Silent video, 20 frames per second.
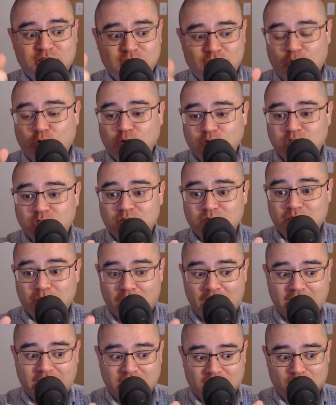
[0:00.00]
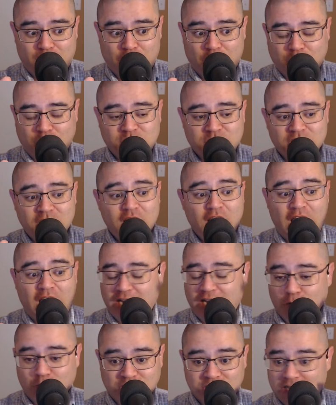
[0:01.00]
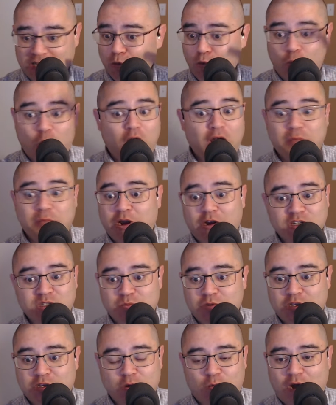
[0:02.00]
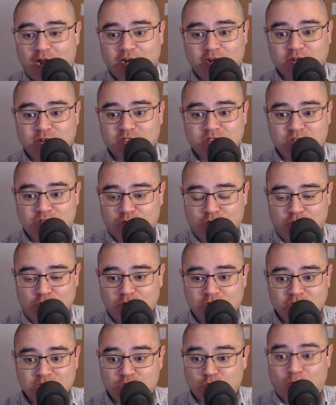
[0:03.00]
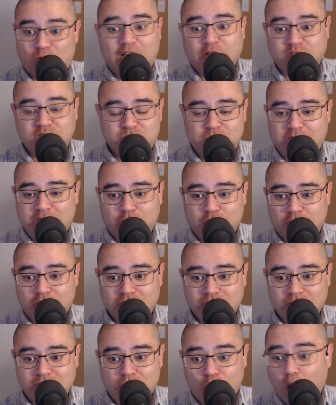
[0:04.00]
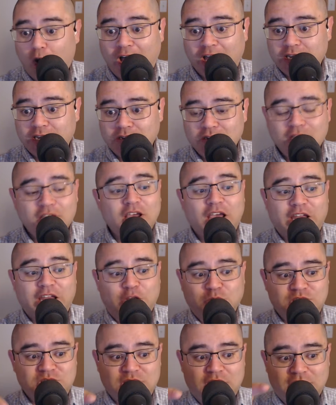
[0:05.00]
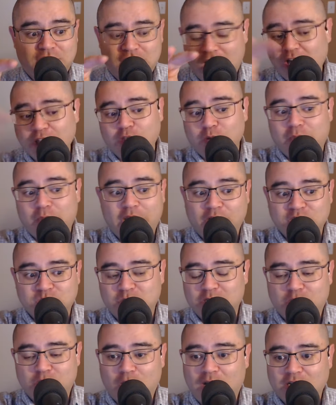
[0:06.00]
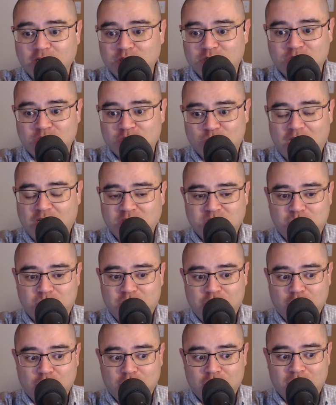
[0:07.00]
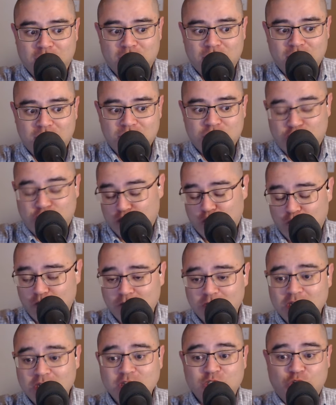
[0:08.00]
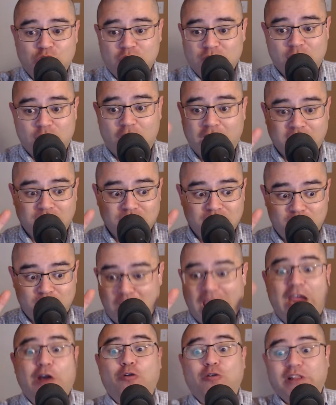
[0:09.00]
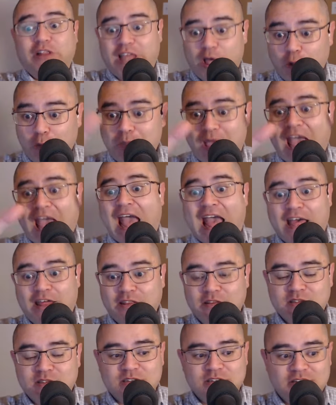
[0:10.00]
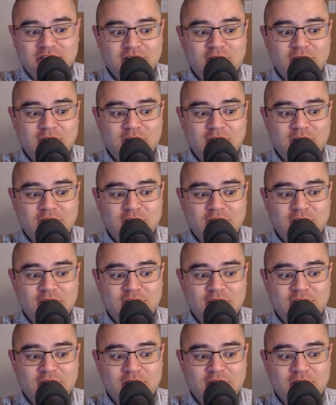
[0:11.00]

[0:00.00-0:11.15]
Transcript: to those binding posts, and you would send one pair of speaker wires to surround speaker one, and you would send the other pair of speaker wires to surround speaker two. So you've got parallel paths